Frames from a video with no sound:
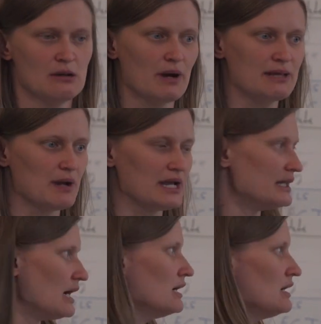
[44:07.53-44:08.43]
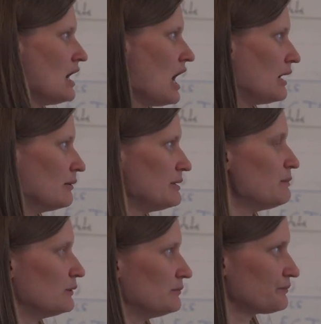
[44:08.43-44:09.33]
by, by other uh,
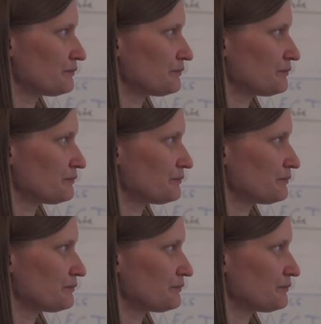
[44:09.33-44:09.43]
people.